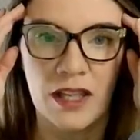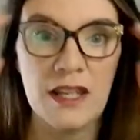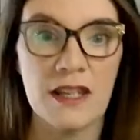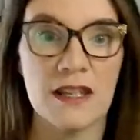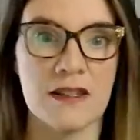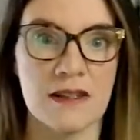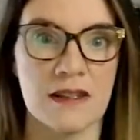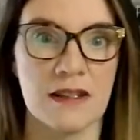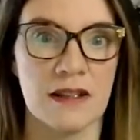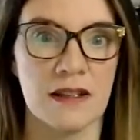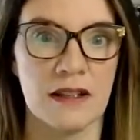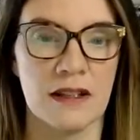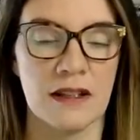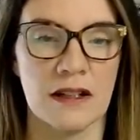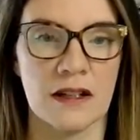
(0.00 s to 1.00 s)
is,
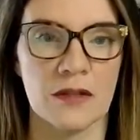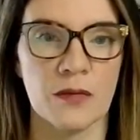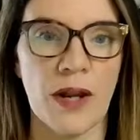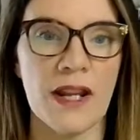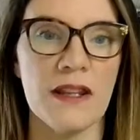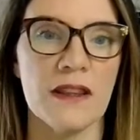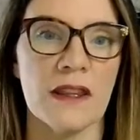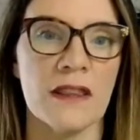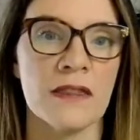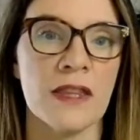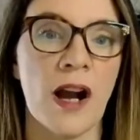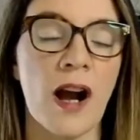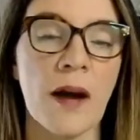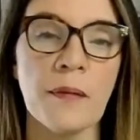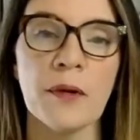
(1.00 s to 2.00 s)
right?
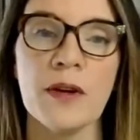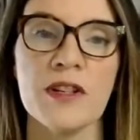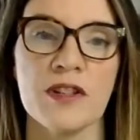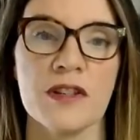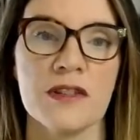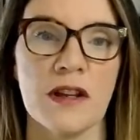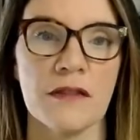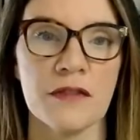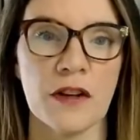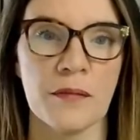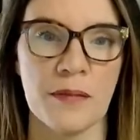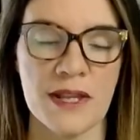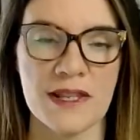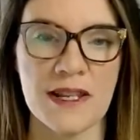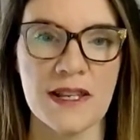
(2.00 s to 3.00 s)
The operations of your
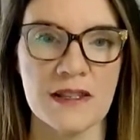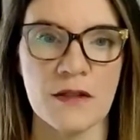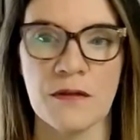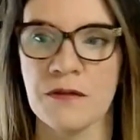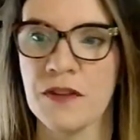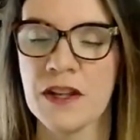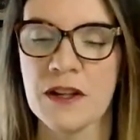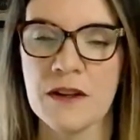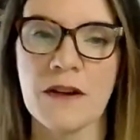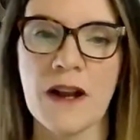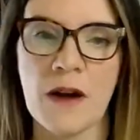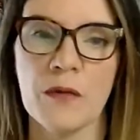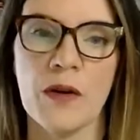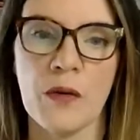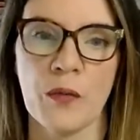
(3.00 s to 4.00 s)
business, you figure
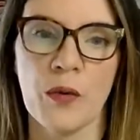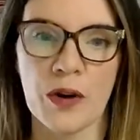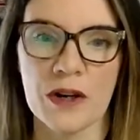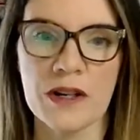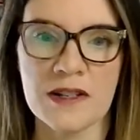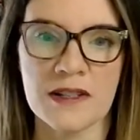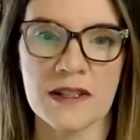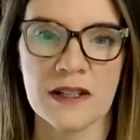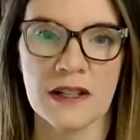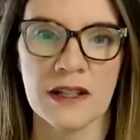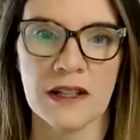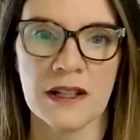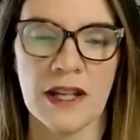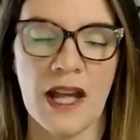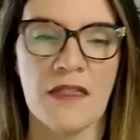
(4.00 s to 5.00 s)
out what works
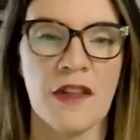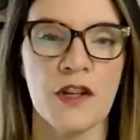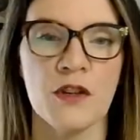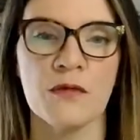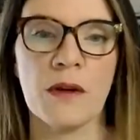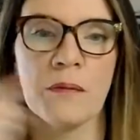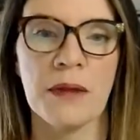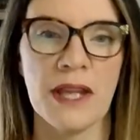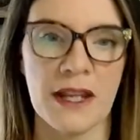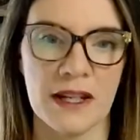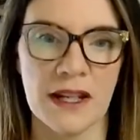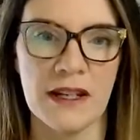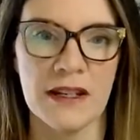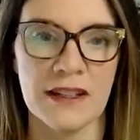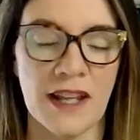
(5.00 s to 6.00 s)
and then you repeat
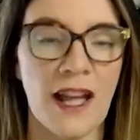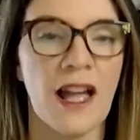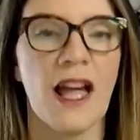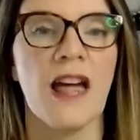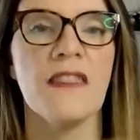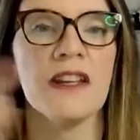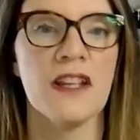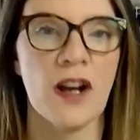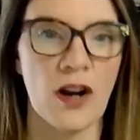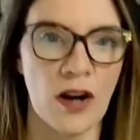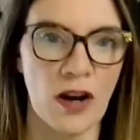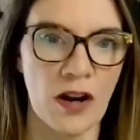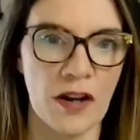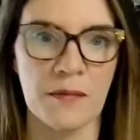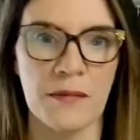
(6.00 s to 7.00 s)
it and then you
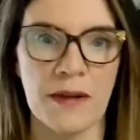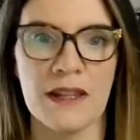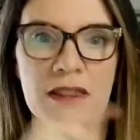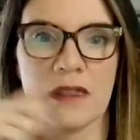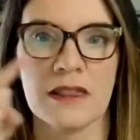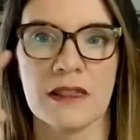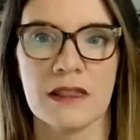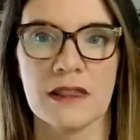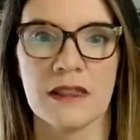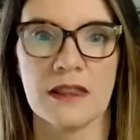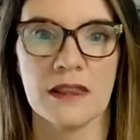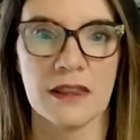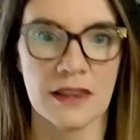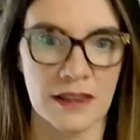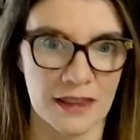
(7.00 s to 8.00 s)
automate
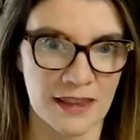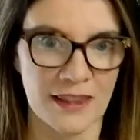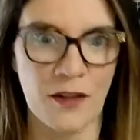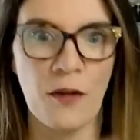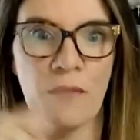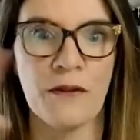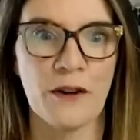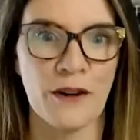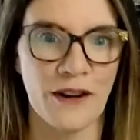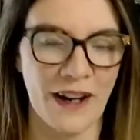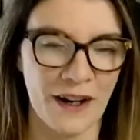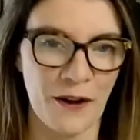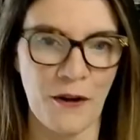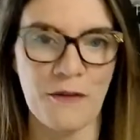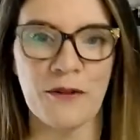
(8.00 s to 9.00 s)
over
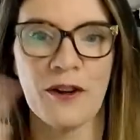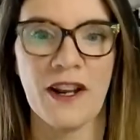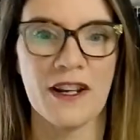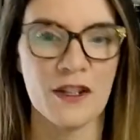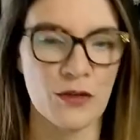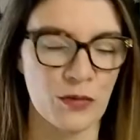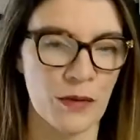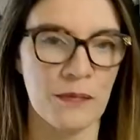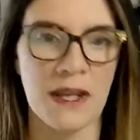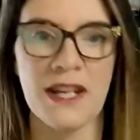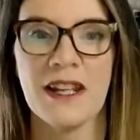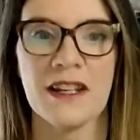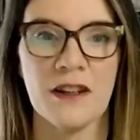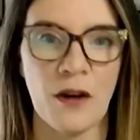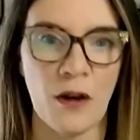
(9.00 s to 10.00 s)
and over and you
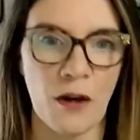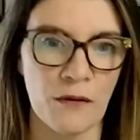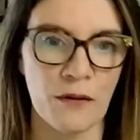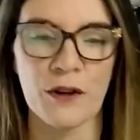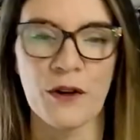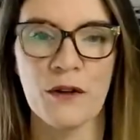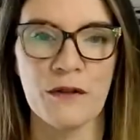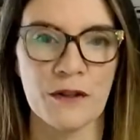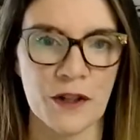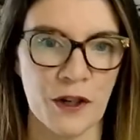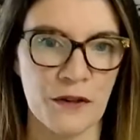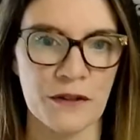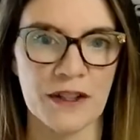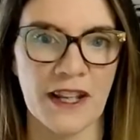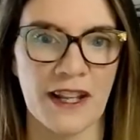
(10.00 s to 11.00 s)
repeat it over and over and
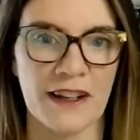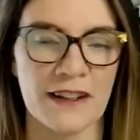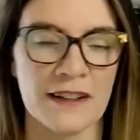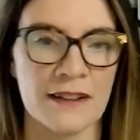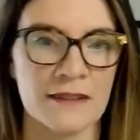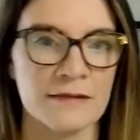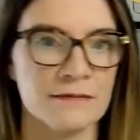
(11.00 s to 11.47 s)
over again,